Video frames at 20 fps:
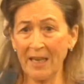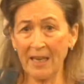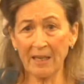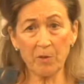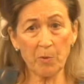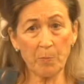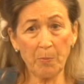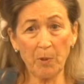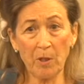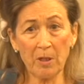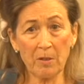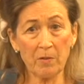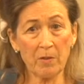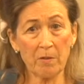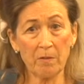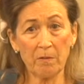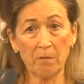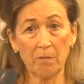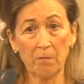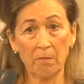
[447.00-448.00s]

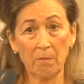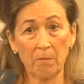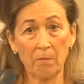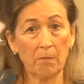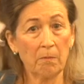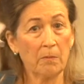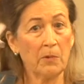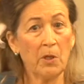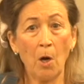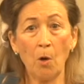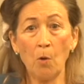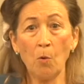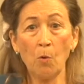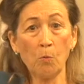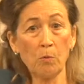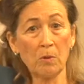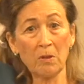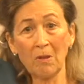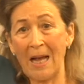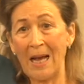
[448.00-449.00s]
textbooks,
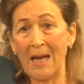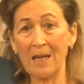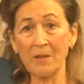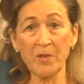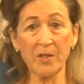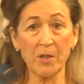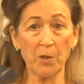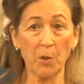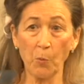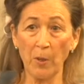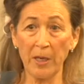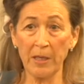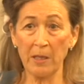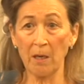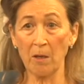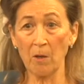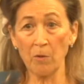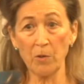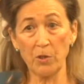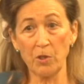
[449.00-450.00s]
no glass in the
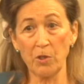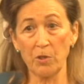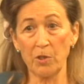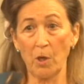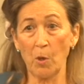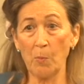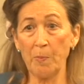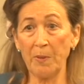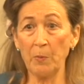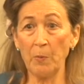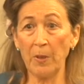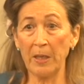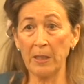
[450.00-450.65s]
windows, just open